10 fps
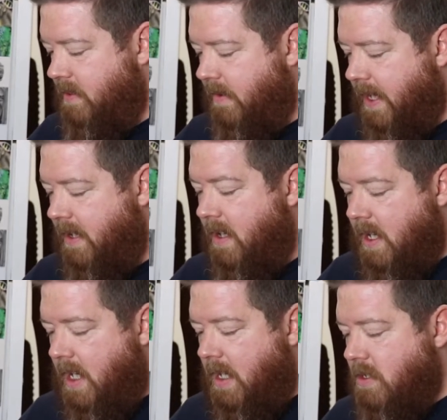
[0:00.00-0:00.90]
So then
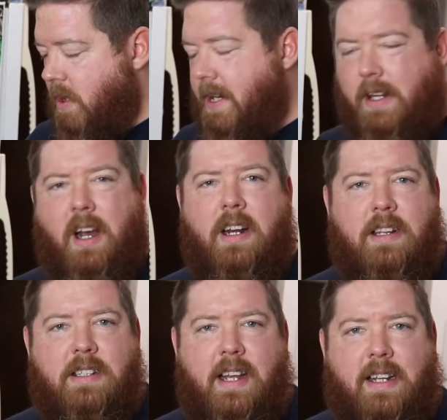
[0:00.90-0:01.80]
tried to cut it
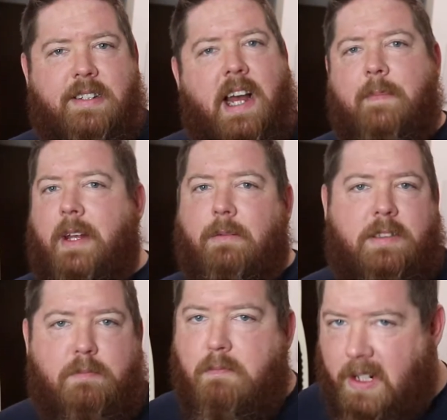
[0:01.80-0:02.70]
the second time, and it
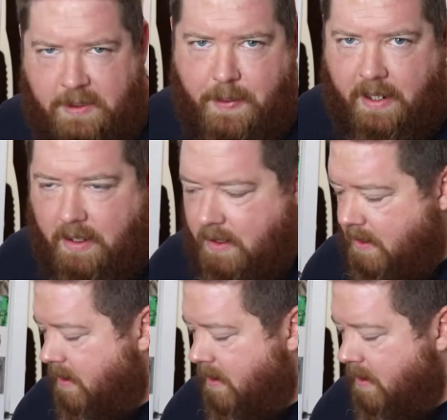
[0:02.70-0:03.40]
was much better.